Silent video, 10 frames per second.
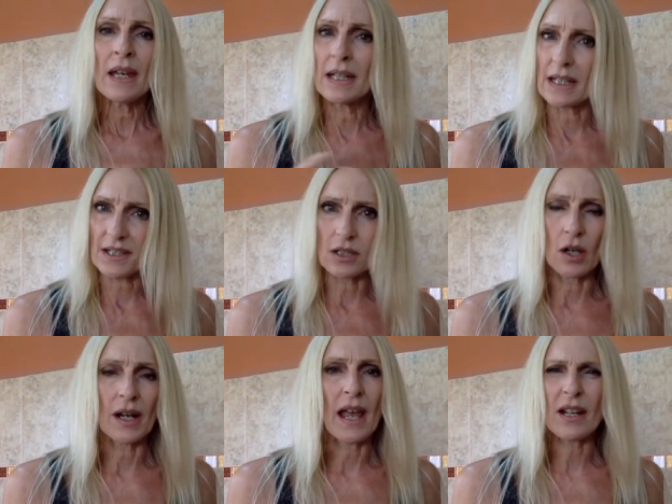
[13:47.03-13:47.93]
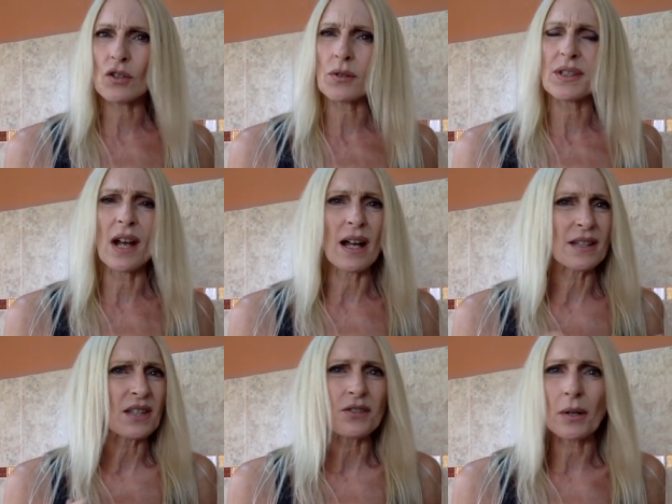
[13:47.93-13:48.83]
He gets a lot of
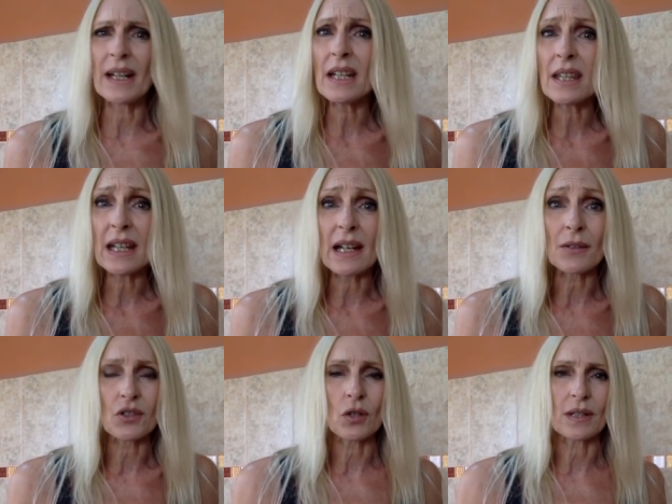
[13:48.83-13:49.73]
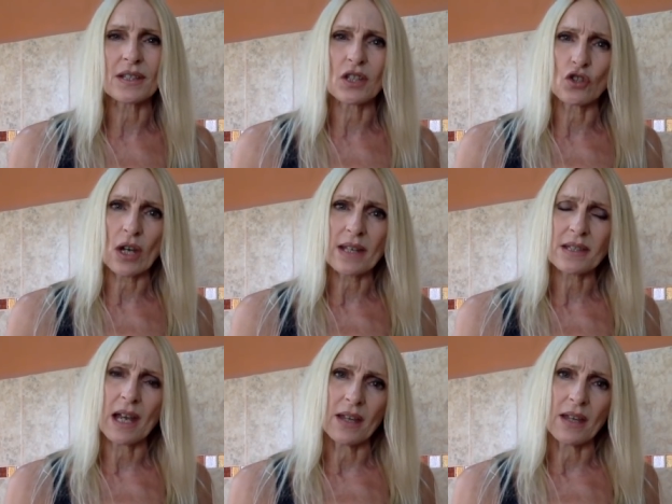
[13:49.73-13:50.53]
exercises or anything else you could suggest.